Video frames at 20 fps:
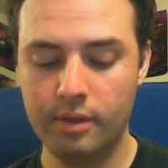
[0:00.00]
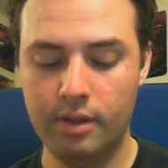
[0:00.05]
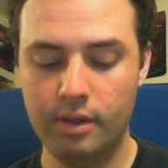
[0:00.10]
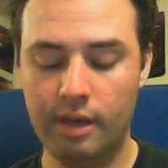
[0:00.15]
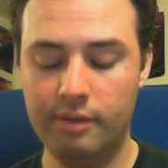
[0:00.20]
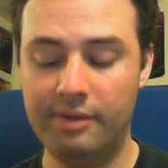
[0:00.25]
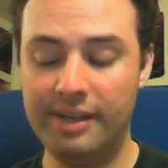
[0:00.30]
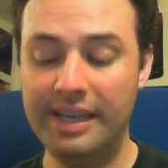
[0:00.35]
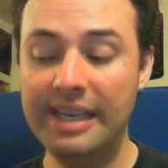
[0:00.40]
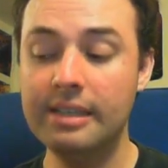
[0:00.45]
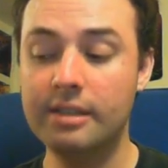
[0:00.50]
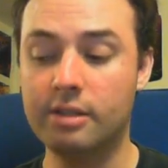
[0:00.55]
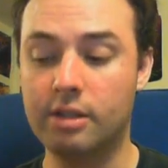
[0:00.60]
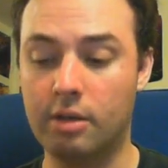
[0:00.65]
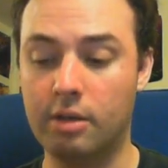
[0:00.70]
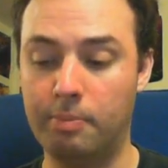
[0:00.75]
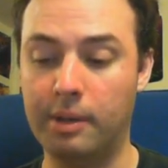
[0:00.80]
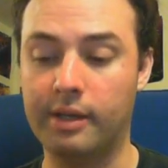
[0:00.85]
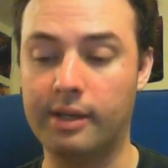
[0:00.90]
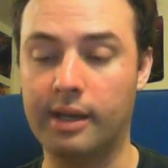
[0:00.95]
if he is
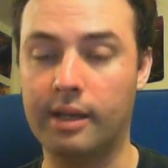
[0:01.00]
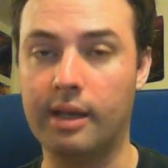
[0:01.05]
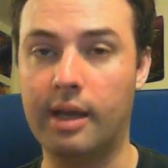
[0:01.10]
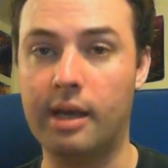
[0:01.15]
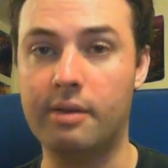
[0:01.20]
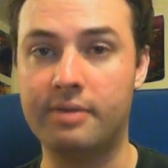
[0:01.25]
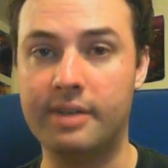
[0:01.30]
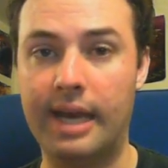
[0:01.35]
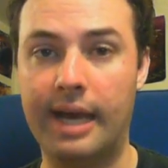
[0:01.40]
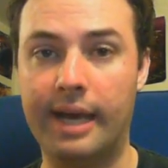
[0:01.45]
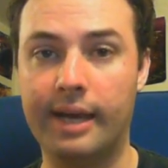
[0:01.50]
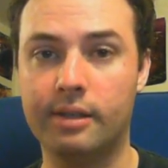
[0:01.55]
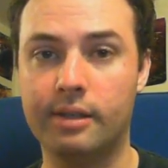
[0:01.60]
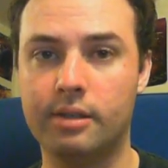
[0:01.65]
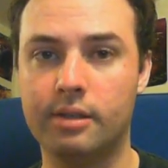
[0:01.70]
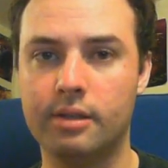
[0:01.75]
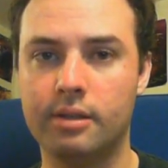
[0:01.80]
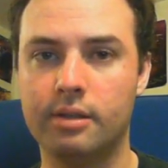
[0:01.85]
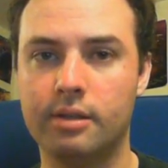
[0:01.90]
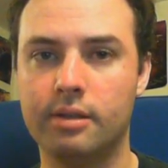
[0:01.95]
building a lot of
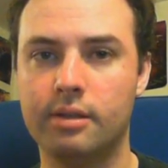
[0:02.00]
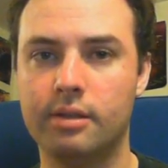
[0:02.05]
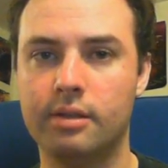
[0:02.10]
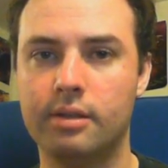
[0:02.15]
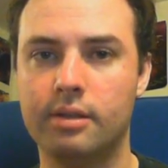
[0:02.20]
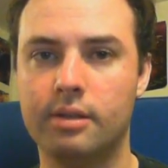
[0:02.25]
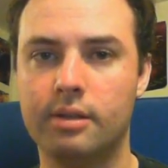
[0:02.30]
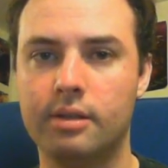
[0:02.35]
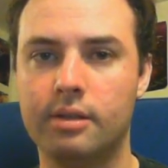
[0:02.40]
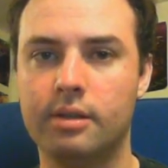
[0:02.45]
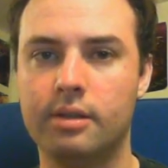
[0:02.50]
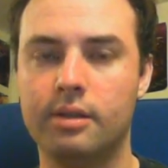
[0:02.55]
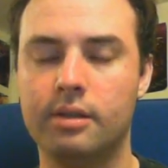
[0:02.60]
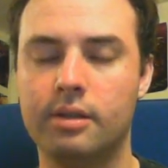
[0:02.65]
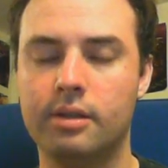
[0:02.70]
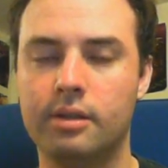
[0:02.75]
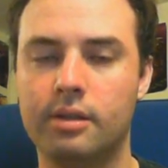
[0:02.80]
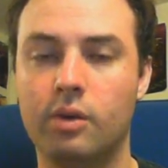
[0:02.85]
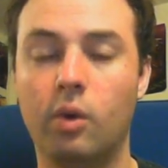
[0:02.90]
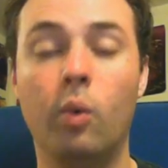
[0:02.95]
tanks,
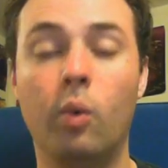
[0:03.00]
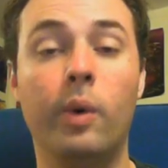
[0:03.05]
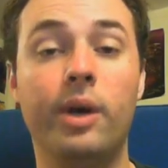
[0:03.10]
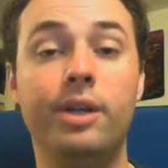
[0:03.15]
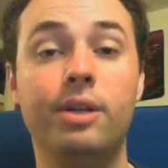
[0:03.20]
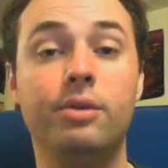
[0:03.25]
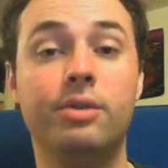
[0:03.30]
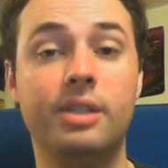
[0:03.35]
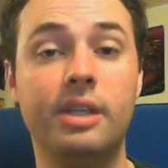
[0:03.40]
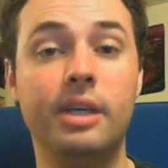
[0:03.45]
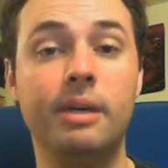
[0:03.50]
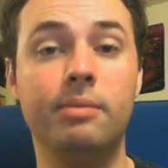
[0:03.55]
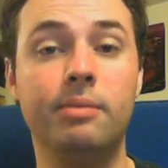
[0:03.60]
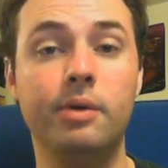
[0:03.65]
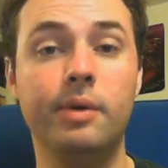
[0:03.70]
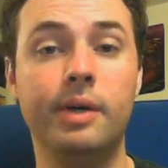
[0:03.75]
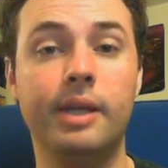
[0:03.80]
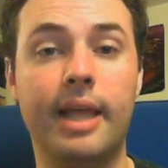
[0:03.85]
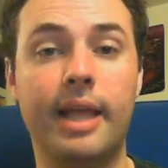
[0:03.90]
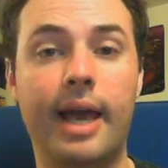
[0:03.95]
when you see him
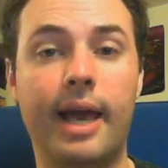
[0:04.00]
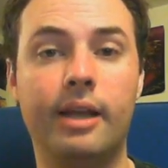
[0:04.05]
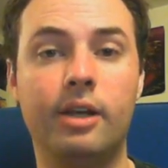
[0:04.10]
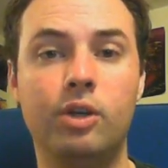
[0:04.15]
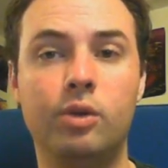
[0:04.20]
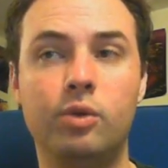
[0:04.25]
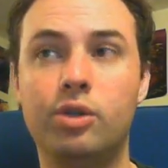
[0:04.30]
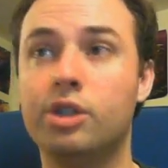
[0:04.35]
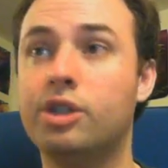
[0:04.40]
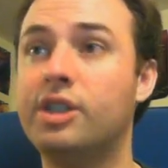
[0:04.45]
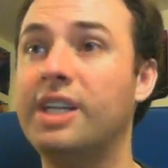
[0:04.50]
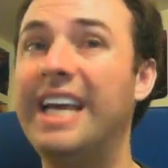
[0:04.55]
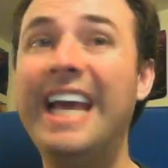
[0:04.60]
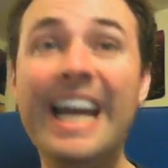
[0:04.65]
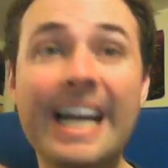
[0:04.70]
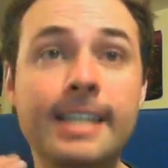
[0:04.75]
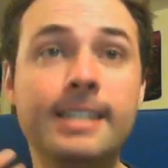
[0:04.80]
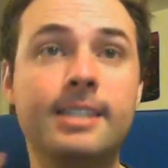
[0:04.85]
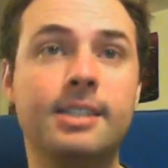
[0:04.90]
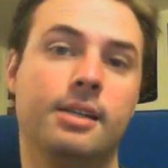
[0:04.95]
doing that, you just
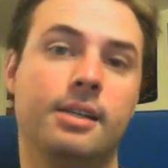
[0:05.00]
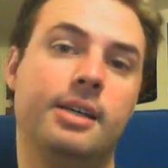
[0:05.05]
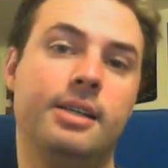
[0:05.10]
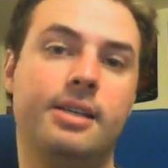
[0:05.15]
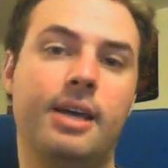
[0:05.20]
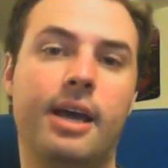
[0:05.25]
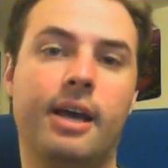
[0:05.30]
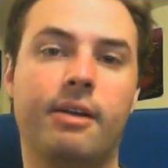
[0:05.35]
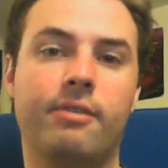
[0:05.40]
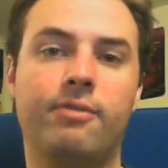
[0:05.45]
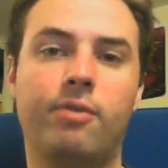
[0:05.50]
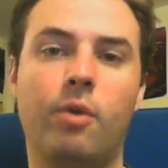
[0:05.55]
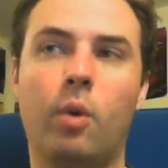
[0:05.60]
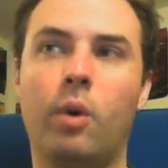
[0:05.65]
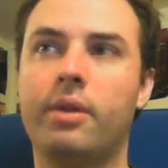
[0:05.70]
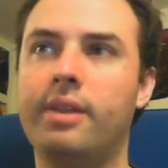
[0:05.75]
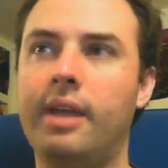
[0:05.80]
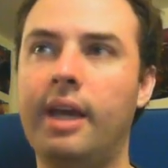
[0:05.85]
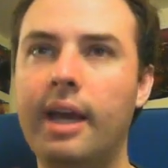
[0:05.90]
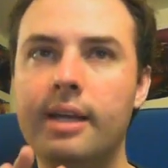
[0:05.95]
instantly take a
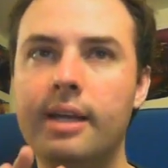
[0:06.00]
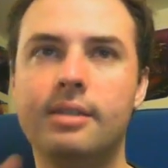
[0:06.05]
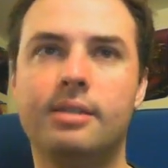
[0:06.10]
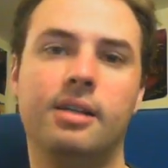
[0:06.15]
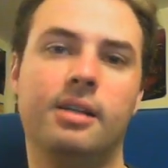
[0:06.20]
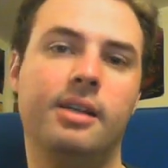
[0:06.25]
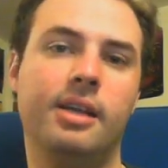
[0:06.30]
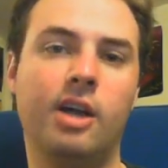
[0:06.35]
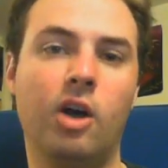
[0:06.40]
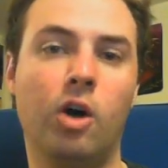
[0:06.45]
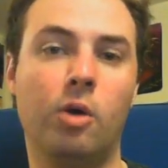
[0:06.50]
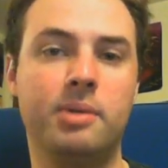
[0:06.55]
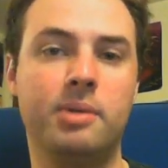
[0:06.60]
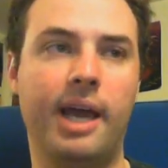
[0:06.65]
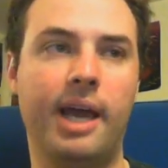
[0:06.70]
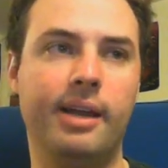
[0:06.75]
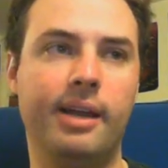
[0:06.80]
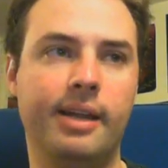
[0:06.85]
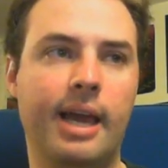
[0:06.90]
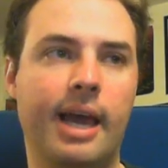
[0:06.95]
4th, instantly go up
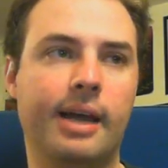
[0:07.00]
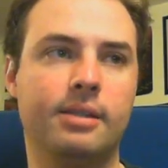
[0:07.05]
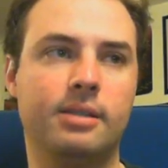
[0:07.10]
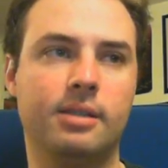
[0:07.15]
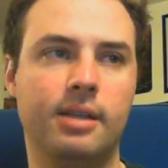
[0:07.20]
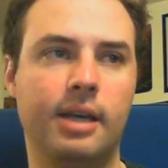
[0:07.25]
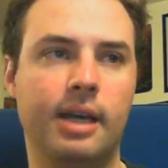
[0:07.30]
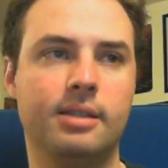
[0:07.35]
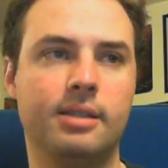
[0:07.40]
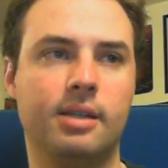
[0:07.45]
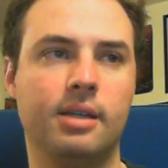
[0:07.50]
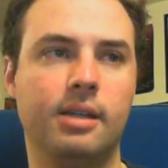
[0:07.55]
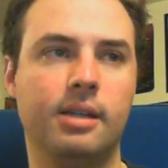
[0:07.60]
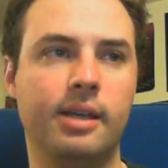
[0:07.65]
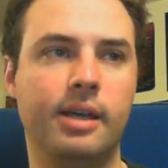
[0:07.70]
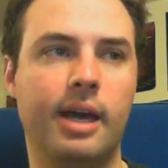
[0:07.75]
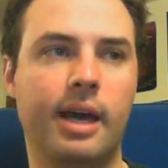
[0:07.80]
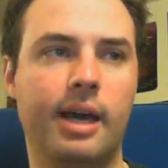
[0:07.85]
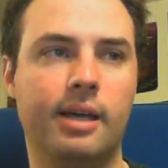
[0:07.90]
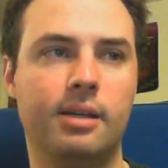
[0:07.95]
to 8 gas, and instantly
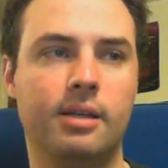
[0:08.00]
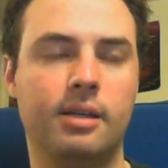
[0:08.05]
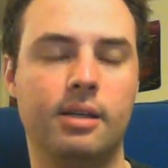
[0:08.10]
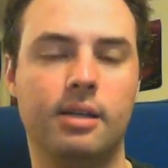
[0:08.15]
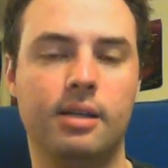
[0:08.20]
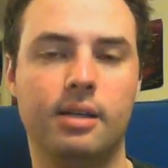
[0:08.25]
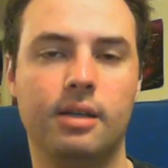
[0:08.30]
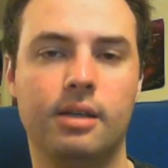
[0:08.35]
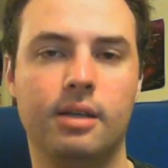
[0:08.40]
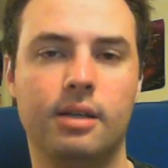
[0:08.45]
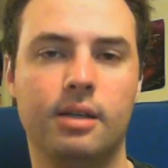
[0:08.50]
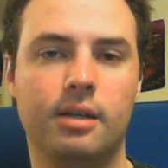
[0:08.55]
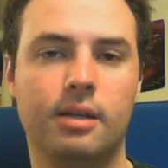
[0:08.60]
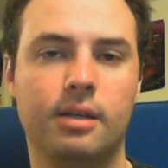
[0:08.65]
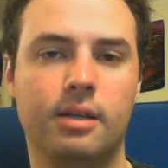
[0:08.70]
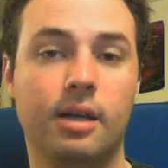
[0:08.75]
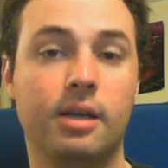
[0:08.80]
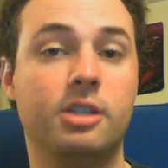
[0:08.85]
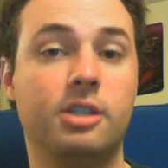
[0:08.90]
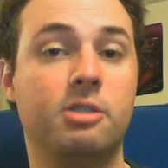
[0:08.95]
get
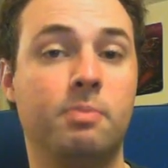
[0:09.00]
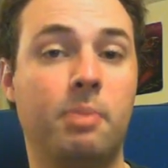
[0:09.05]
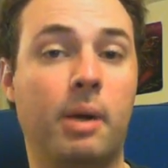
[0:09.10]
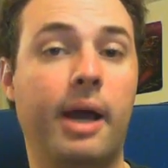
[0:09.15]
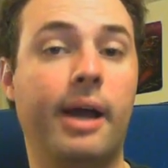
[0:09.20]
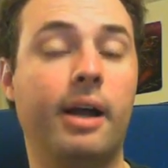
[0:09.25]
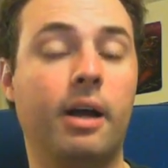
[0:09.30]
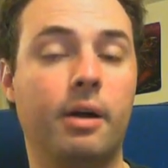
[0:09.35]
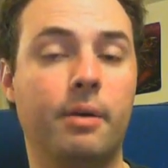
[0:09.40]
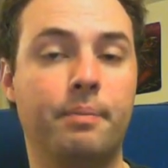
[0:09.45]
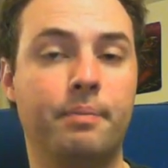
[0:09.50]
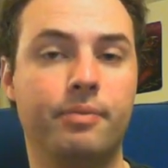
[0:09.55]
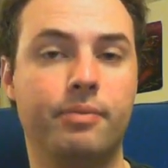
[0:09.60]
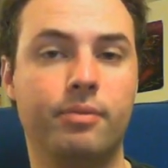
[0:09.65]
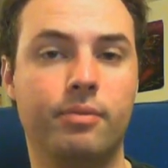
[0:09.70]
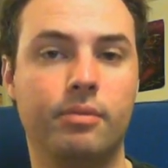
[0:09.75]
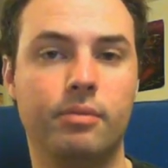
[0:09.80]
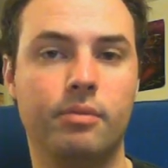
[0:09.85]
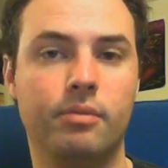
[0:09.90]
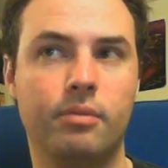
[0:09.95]
Aspire.
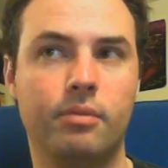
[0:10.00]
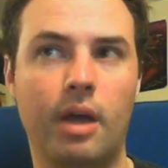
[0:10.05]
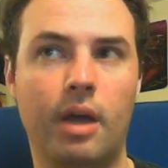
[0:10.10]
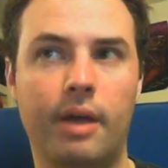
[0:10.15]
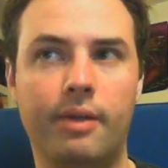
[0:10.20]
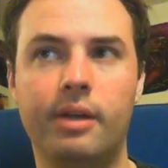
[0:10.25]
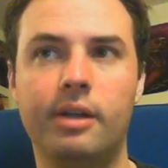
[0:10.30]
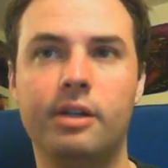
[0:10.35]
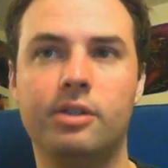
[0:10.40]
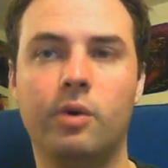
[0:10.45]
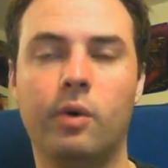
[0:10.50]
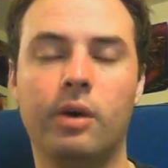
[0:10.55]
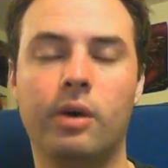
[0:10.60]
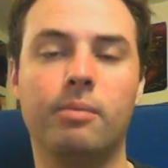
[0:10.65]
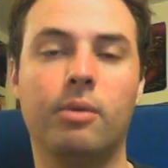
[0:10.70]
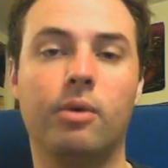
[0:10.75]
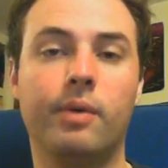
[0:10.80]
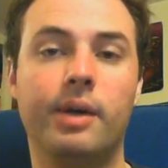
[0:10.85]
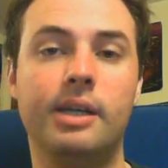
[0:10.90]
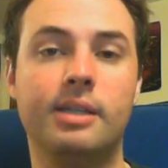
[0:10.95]
And then he's going
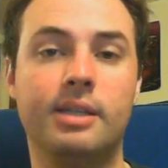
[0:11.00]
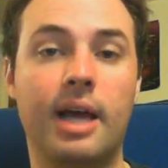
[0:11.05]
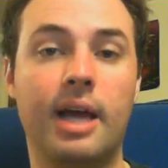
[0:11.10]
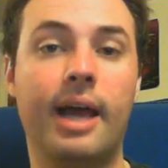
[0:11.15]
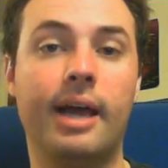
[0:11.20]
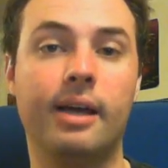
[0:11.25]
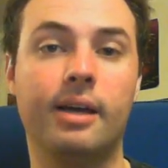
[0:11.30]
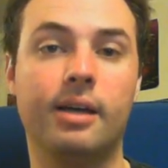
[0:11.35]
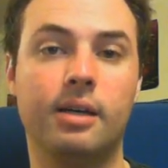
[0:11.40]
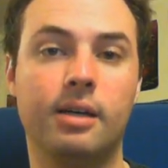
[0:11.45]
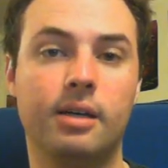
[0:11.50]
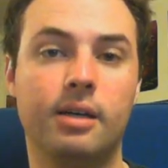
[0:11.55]
Marine Tank,